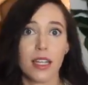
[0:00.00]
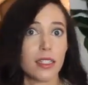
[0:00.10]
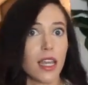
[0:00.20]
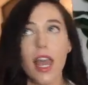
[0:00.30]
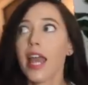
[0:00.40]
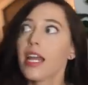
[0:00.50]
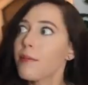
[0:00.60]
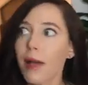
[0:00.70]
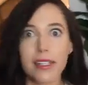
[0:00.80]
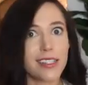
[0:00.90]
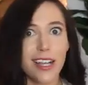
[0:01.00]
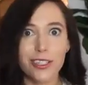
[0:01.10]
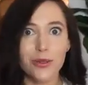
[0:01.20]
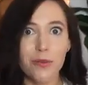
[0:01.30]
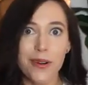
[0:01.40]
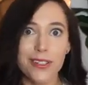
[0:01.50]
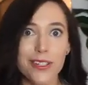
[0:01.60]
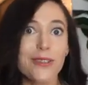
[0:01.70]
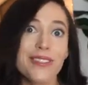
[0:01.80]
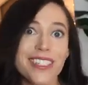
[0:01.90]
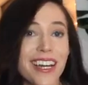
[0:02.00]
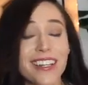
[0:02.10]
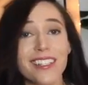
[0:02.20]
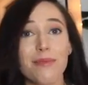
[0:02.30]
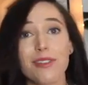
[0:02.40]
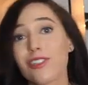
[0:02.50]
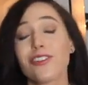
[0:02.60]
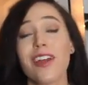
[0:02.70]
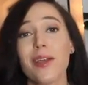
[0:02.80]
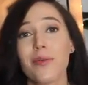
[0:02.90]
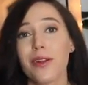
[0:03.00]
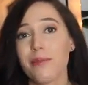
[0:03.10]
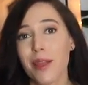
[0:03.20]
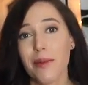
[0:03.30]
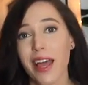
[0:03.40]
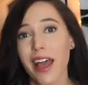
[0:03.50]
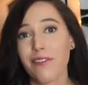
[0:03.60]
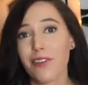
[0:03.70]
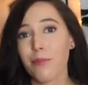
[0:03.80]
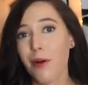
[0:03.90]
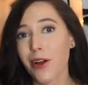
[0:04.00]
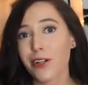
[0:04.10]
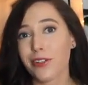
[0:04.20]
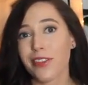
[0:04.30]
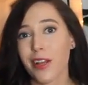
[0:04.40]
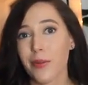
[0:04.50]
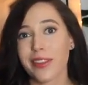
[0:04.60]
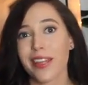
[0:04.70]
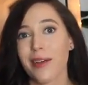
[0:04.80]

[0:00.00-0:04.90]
And any bisexual person who is dating someone straight wouldn't be able to have their partner there with